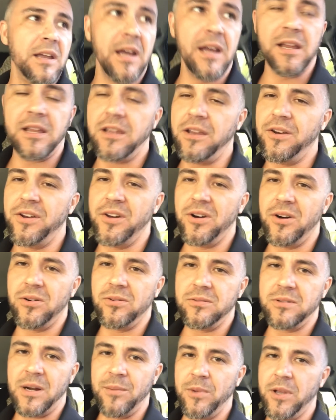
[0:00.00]
like, you
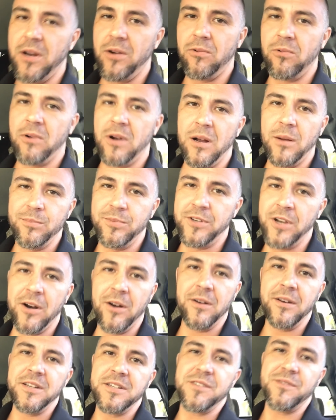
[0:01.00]
know, I'm gonna rub
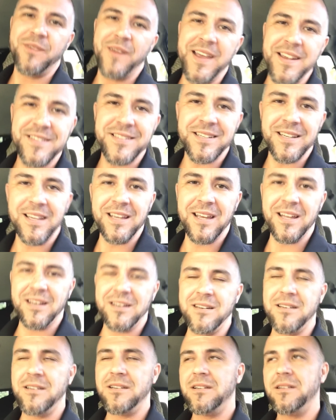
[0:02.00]
dirt in his face
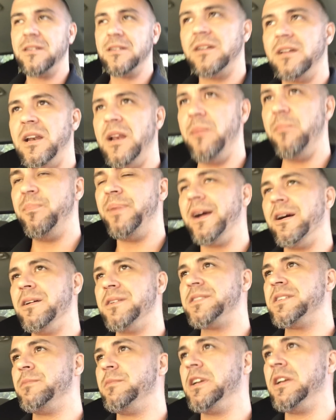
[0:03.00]
again and
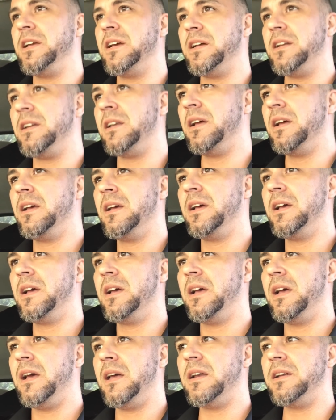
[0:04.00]
embarrass him again.
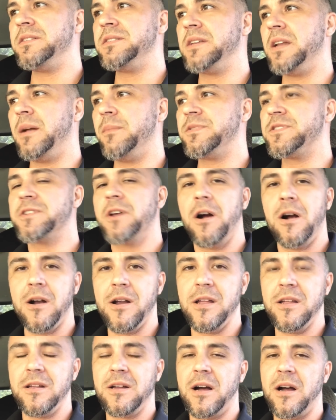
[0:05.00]
And I said, "I'm
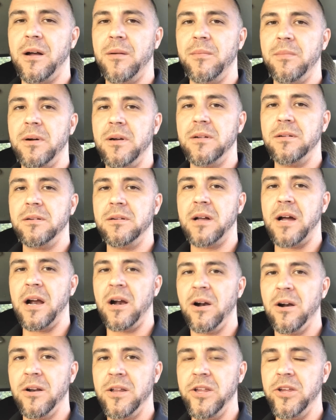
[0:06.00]
sorry. I
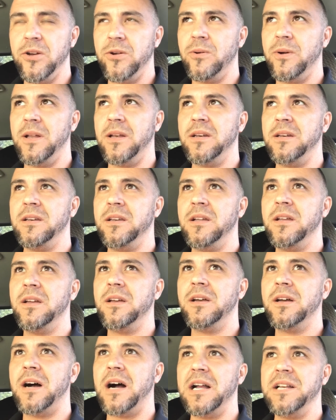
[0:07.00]
hurt you, and
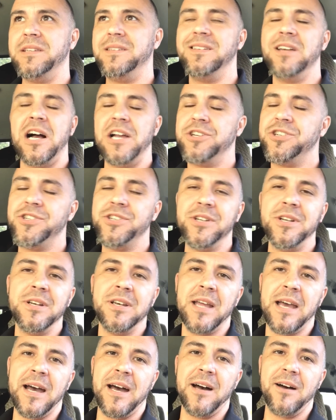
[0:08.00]
I
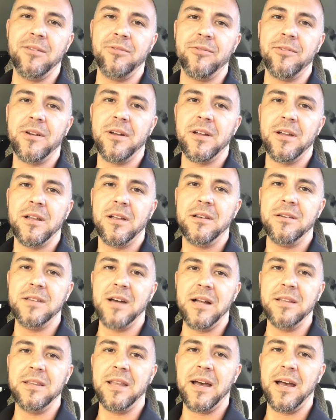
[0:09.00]
shouldn't have
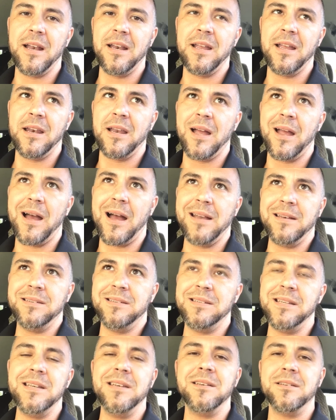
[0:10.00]
done that, and I
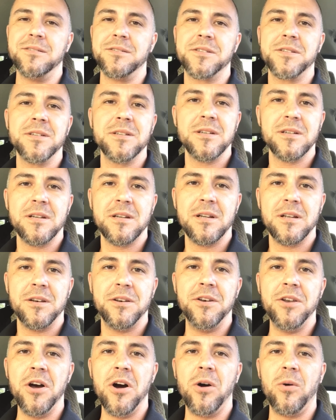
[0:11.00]
didn't
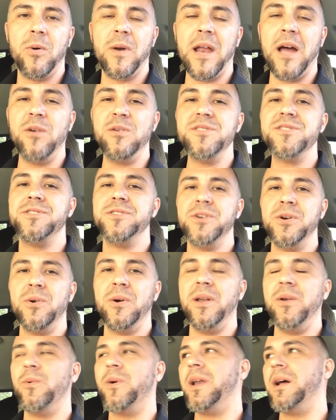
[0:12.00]
know what I was
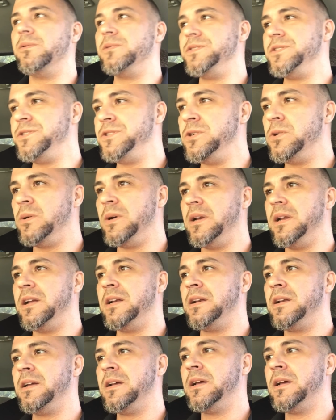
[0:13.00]
doing when I was doing
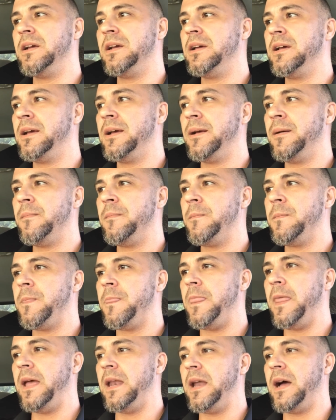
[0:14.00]
it.
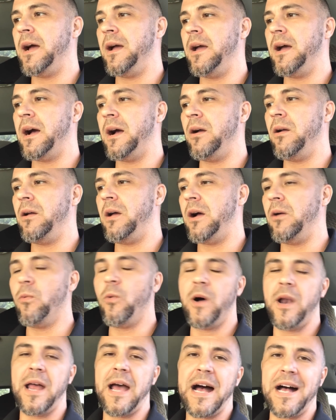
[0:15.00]
And I
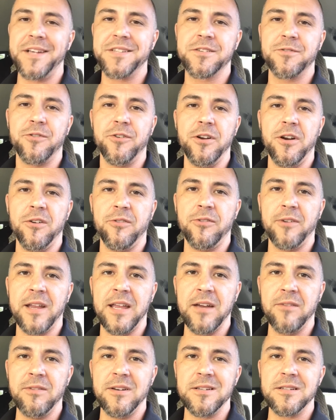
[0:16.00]
want to ask for your
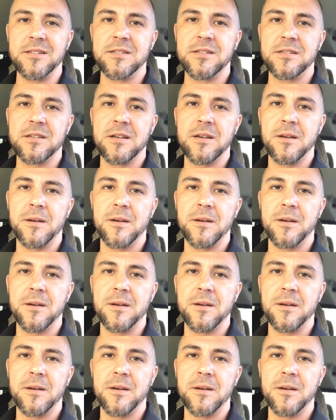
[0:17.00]
forgiveness."